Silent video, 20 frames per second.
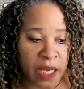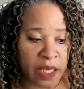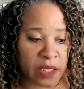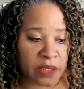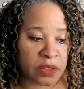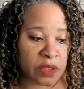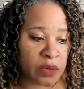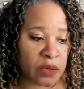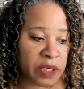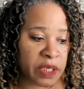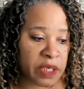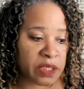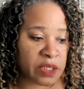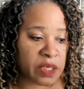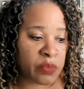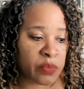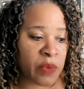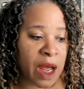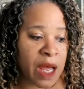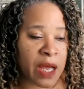And so
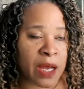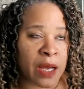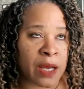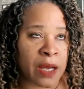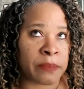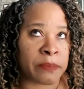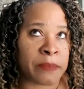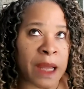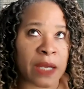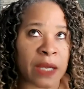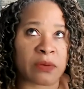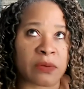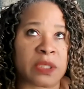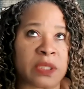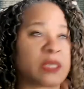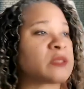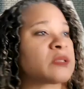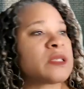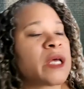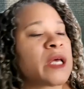he, uh, Michael
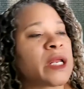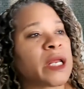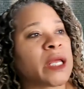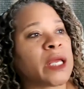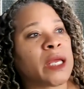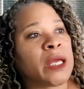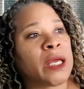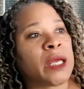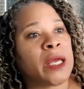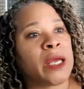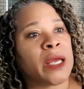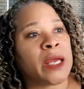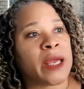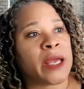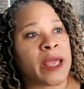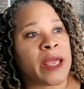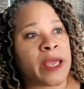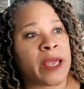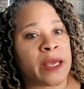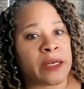tells Sonny,
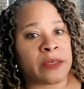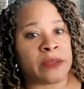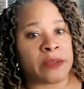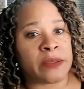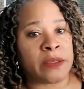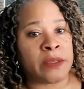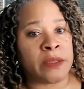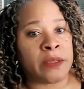and